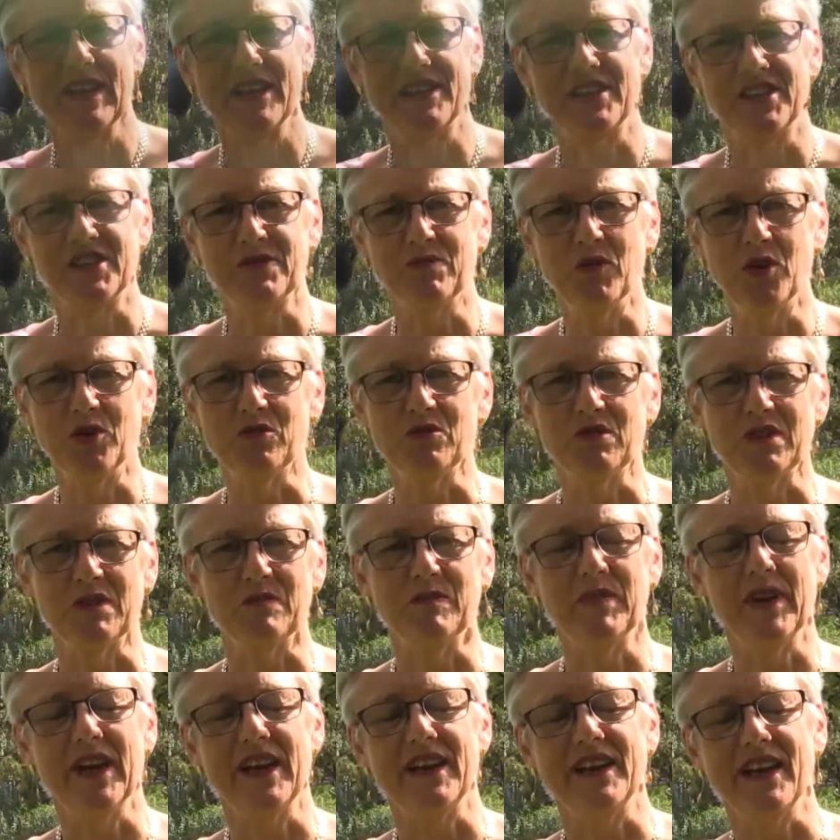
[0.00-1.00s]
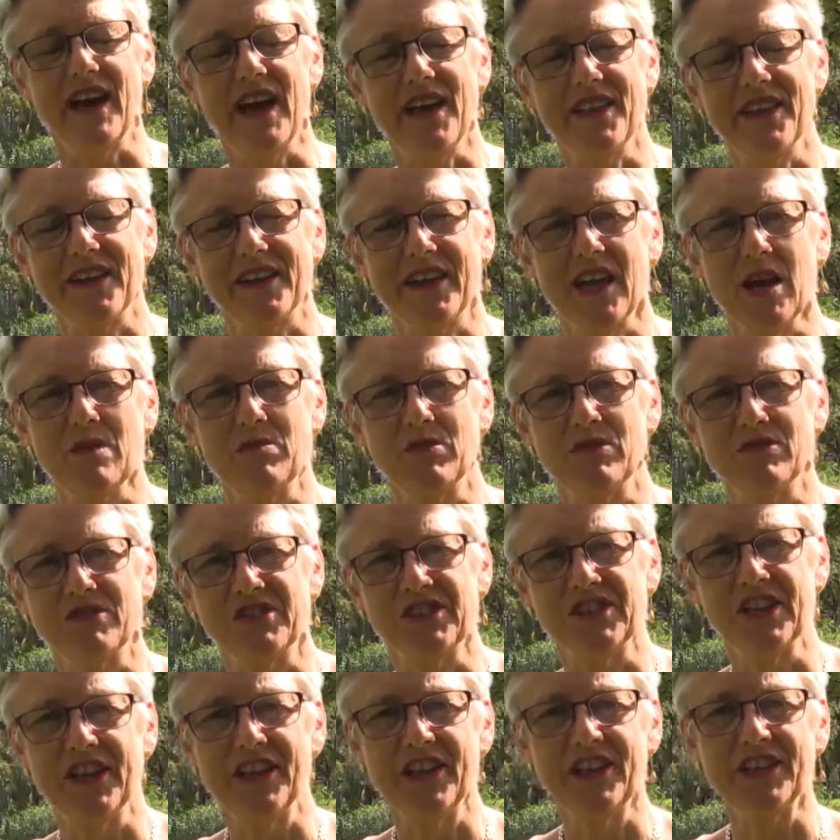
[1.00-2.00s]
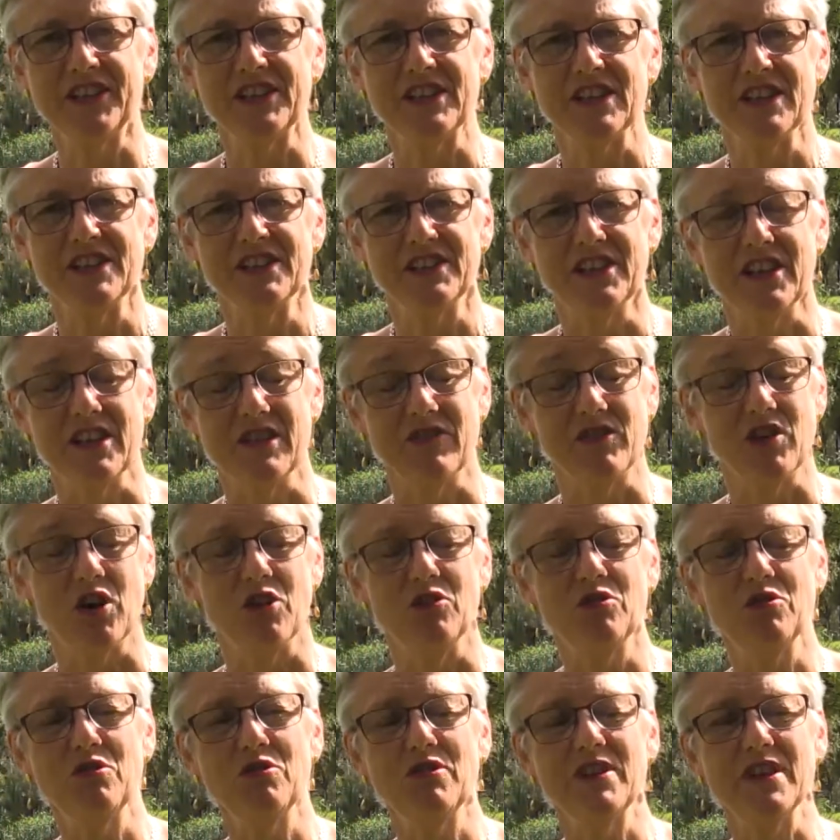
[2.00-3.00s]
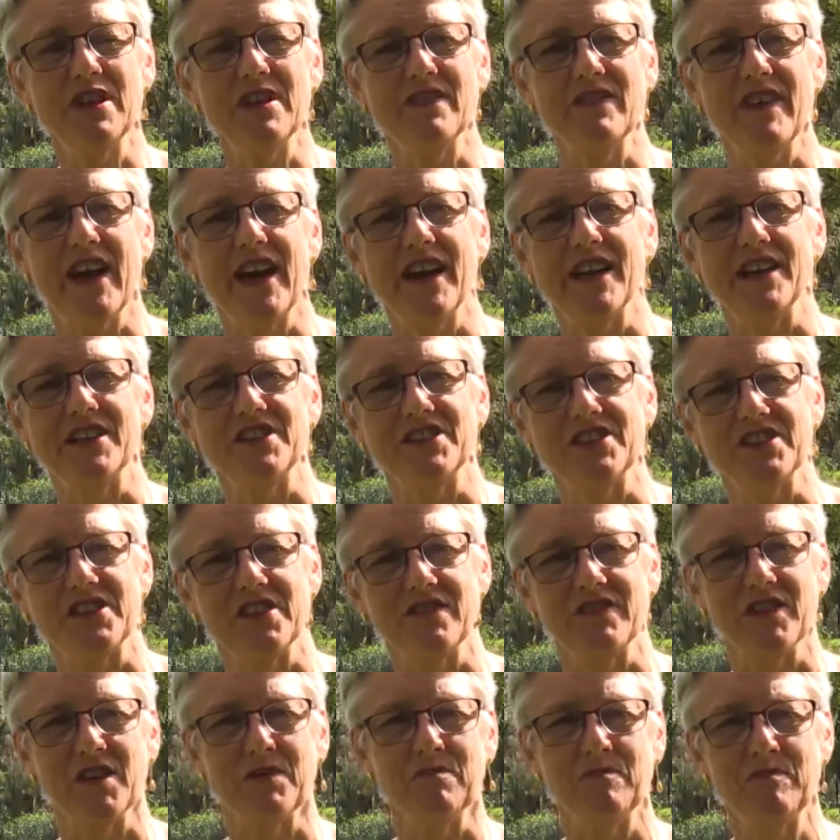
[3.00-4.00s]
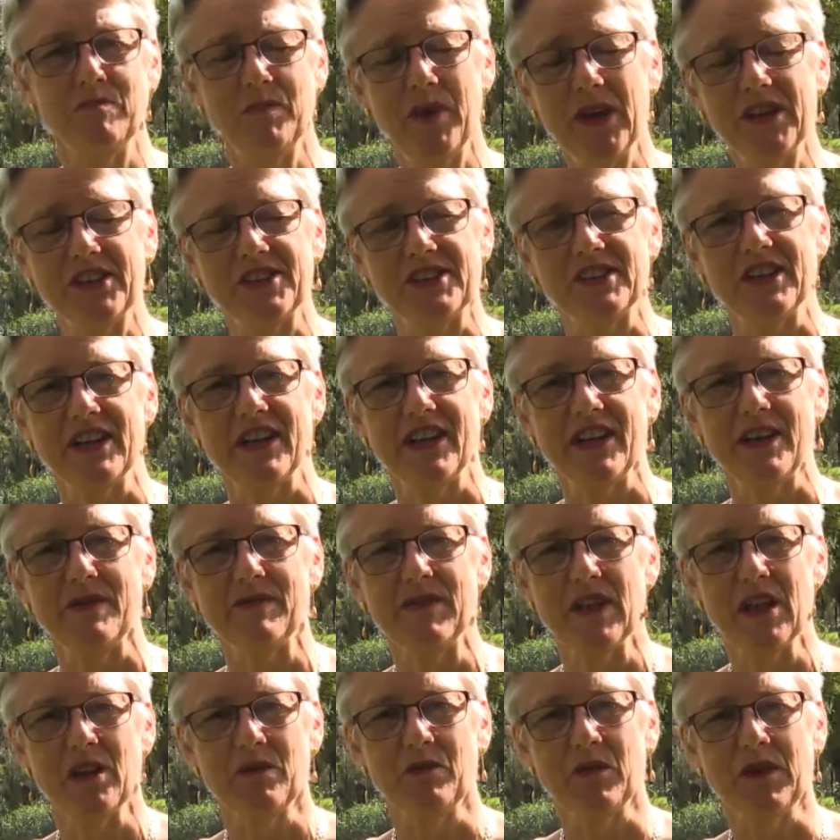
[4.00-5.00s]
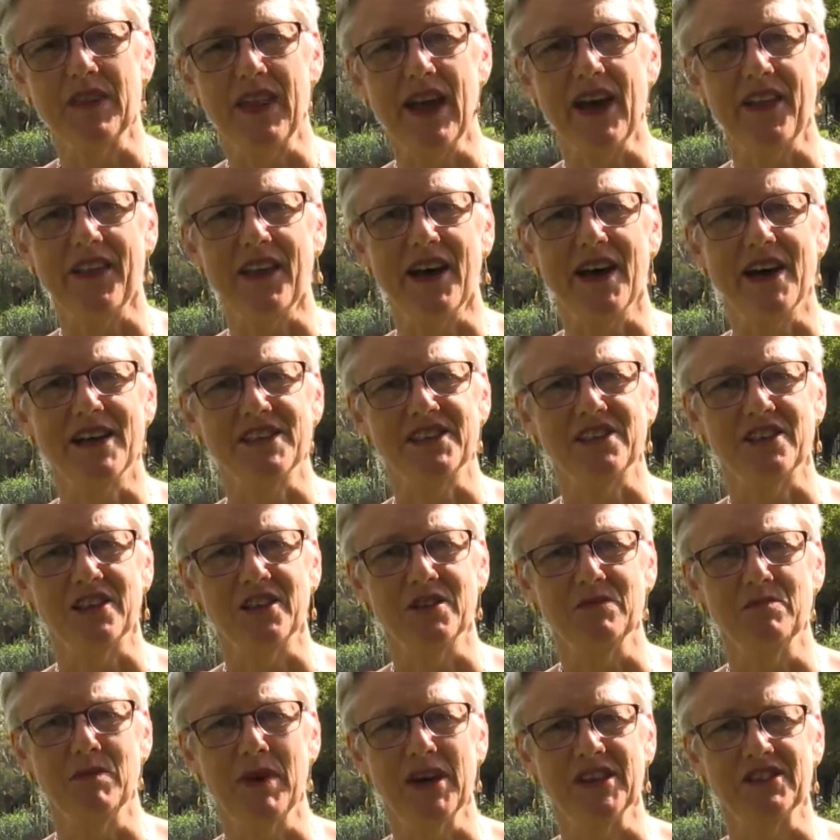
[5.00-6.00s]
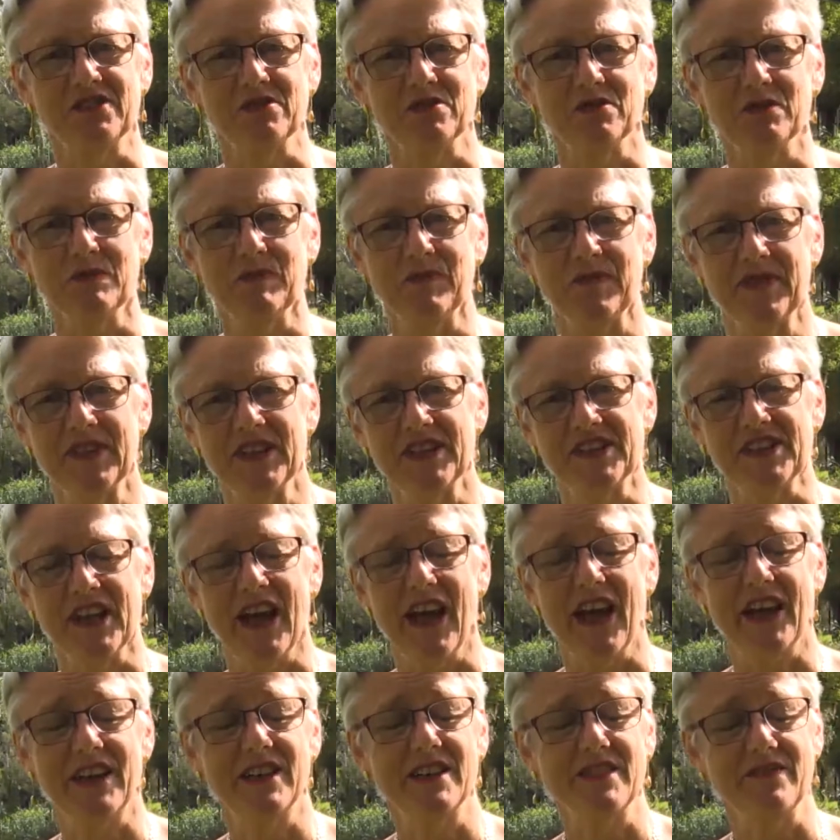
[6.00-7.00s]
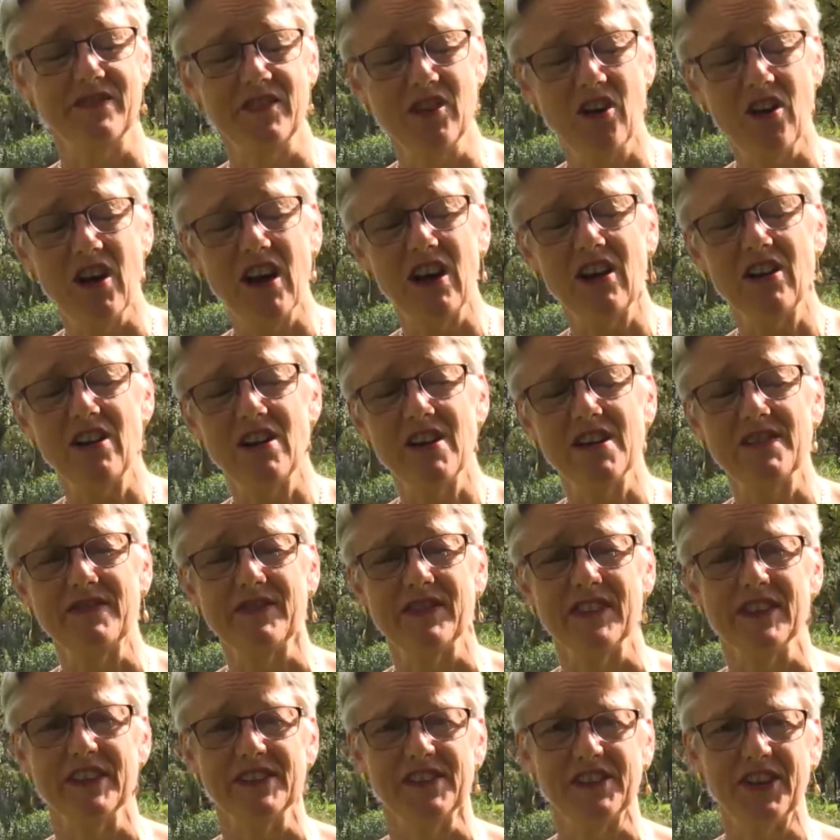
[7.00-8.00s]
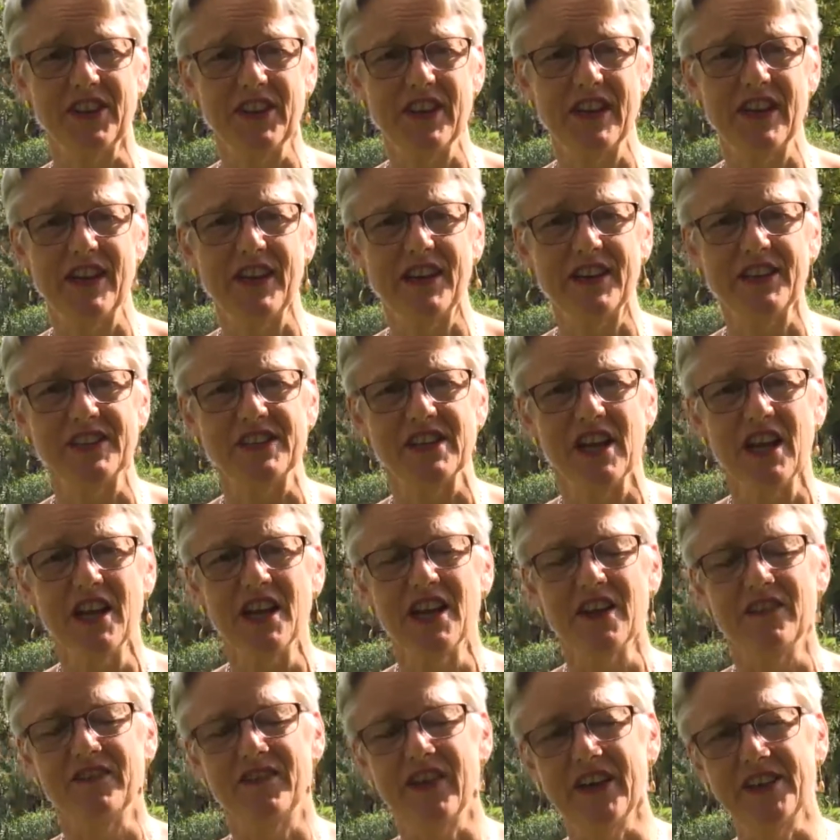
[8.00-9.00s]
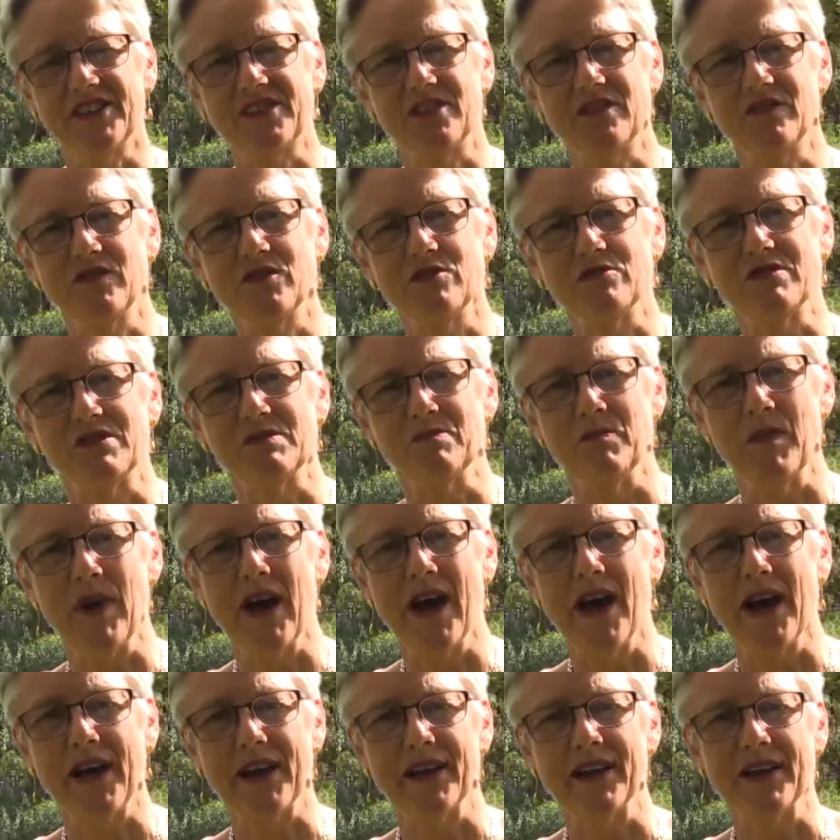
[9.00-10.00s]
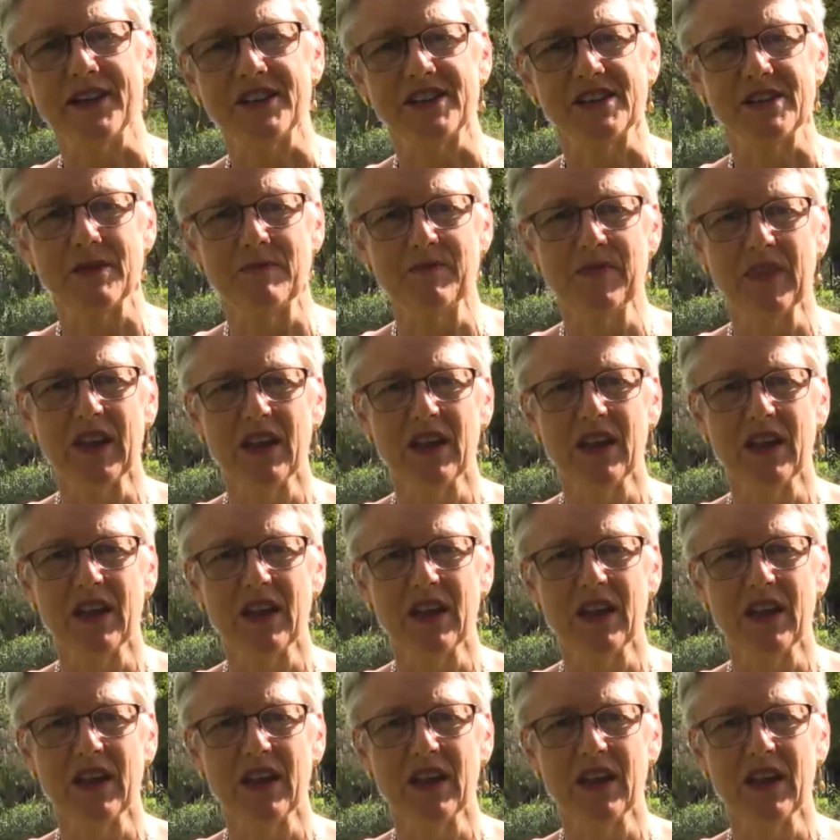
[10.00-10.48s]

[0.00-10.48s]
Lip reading: It's small compared to other capital cities, so you've got all the advantages of a big city without the hustle and bustle. There's an active nightlife, there's theatres, festivals, markets.